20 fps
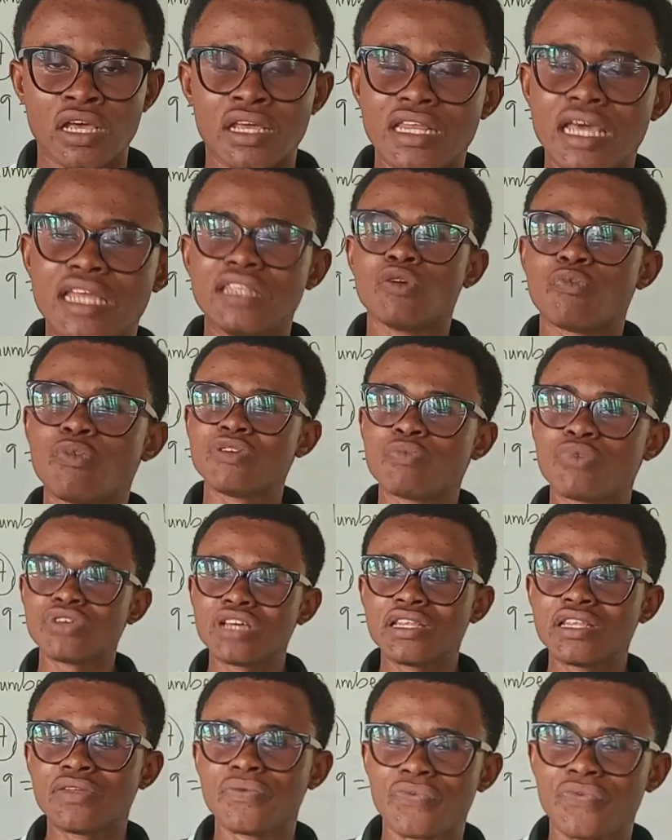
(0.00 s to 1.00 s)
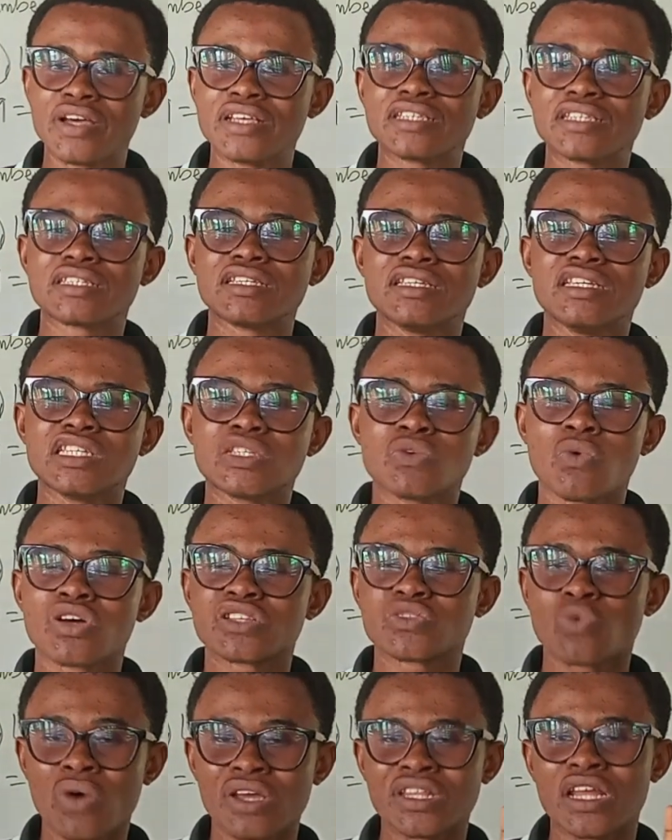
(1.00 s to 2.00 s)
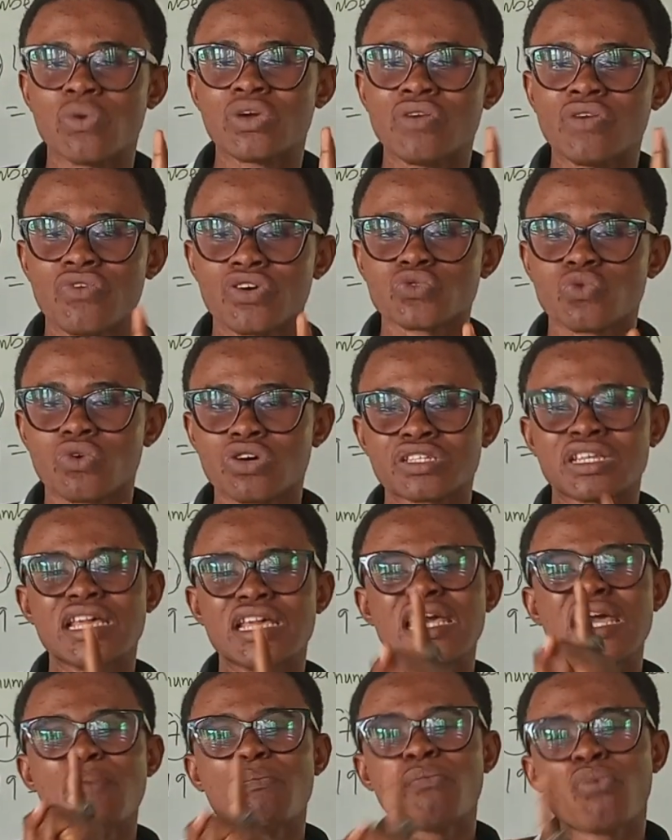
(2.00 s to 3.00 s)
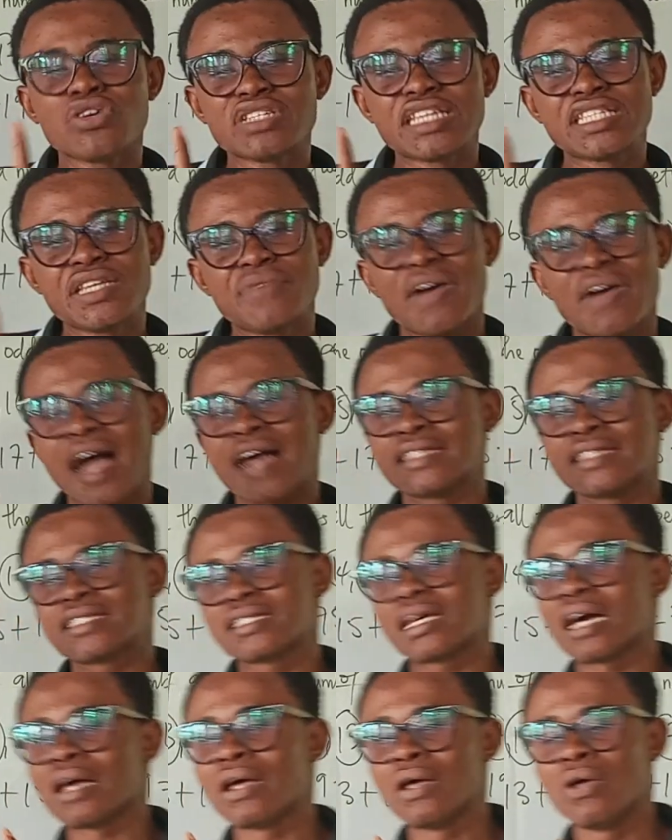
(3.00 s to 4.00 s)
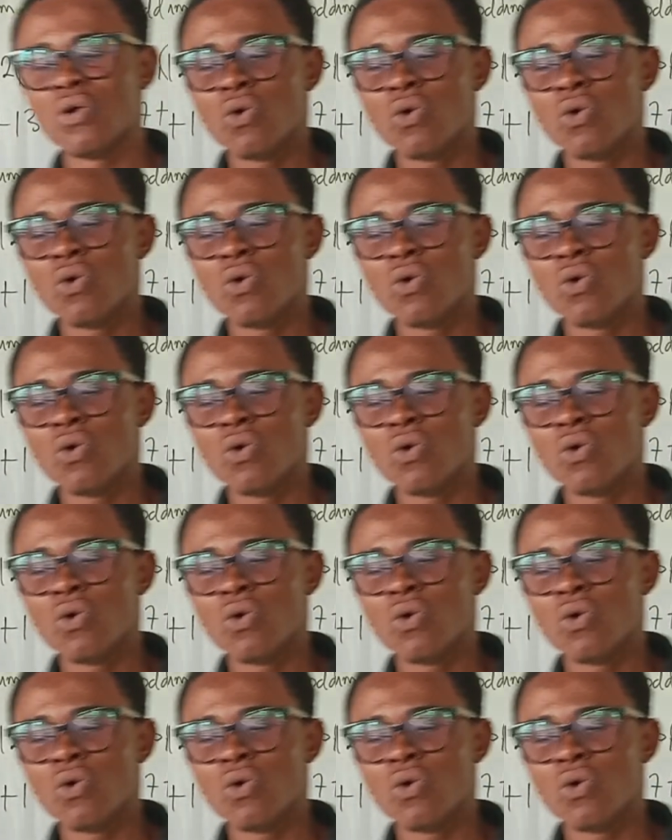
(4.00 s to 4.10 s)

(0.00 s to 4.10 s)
Then the positive difference is what? One that will give us what? A positive answer.